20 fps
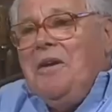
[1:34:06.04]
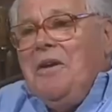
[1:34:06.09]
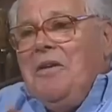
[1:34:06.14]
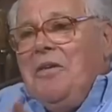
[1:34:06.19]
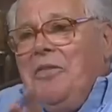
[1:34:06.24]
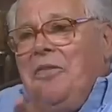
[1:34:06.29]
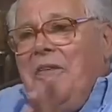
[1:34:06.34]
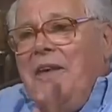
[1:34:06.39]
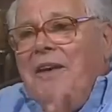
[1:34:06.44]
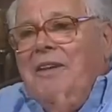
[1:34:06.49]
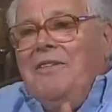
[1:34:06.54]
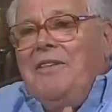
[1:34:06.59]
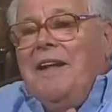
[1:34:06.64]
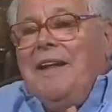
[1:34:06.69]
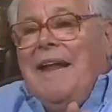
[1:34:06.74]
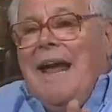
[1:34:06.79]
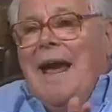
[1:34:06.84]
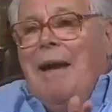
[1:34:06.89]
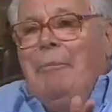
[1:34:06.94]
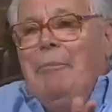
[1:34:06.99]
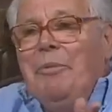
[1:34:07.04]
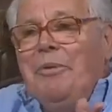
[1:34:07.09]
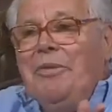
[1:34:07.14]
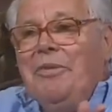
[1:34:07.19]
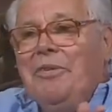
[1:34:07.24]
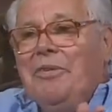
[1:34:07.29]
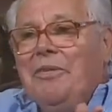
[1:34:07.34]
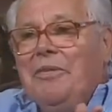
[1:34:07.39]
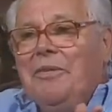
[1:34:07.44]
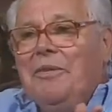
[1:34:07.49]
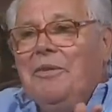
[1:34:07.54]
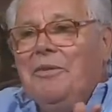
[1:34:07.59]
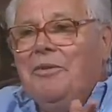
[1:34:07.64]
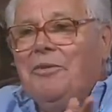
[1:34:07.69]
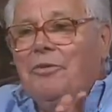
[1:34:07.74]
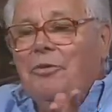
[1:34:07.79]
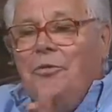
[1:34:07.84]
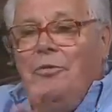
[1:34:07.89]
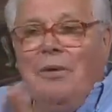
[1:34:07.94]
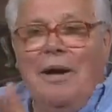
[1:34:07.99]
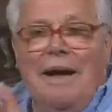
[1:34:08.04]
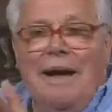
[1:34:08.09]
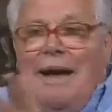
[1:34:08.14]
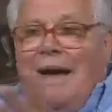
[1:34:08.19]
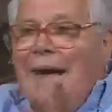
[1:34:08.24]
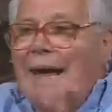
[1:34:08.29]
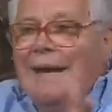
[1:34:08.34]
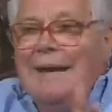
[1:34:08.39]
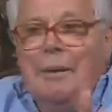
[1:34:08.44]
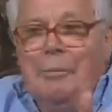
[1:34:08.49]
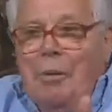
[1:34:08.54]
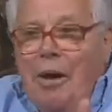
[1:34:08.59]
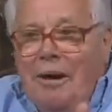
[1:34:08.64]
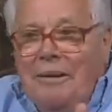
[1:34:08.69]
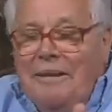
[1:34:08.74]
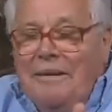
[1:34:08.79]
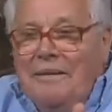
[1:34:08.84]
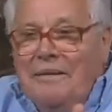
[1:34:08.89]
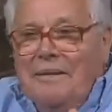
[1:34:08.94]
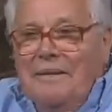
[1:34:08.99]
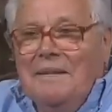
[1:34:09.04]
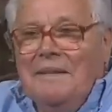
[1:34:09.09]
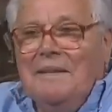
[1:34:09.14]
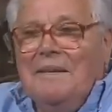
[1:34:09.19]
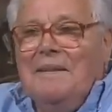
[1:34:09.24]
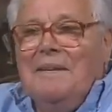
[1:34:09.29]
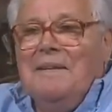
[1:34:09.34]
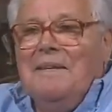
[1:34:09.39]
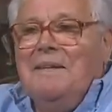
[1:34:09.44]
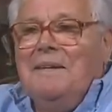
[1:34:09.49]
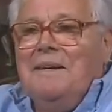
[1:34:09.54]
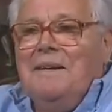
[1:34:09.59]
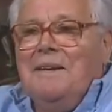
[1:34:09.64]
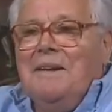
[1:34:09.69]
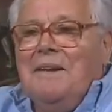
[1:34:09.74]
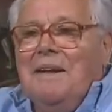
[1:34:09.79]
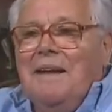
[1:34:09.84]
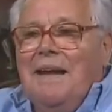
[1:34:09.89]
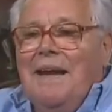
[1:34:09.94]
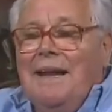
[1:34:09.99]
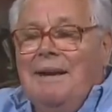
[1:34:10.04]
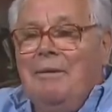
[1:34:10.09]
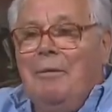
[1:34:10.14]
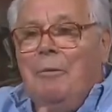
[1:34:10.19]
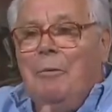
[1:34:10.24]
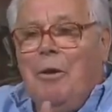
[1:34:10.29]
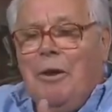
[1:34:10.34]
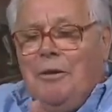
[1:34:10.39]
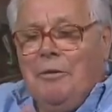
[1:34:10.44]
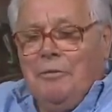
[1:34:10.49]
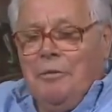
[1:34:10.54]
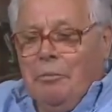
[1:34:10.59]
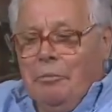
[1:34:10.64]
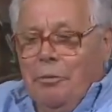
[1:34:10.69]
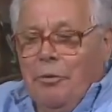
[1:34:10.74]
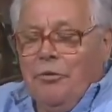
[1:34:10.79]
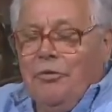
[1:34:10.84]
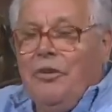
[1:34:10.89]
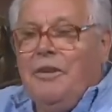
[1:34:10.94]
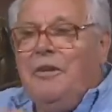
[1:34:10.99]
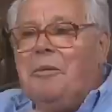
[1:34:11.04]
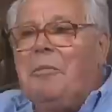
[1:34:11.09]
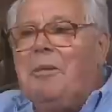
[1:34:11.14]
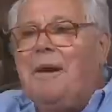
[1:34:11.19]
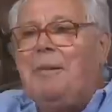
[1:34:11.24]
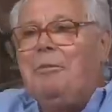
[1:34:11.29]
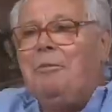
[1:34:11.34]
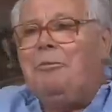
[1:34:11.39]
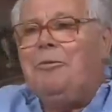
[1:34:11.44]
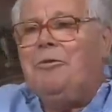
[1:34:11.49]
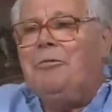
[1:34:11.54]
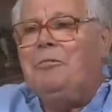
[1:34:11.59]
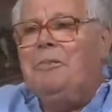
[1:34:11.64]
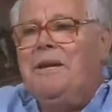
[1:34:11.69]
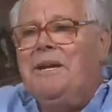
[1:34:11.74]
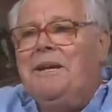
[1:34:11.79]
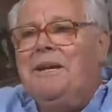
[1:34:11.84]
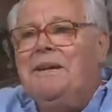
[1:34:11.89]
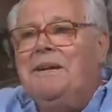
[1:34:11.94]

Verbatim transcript: things that happened to anybody. And one of the persons in the Bible was me.